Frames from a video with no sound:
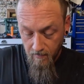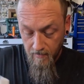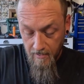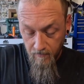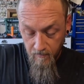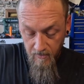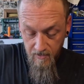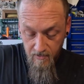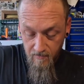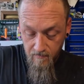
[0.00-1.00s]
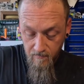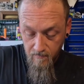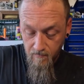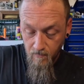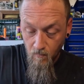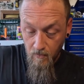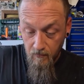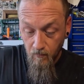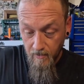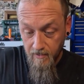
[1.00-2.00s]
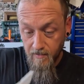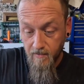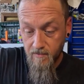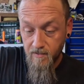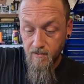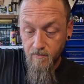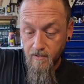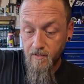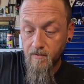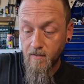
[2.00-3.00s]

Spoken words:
that would be one way to do it.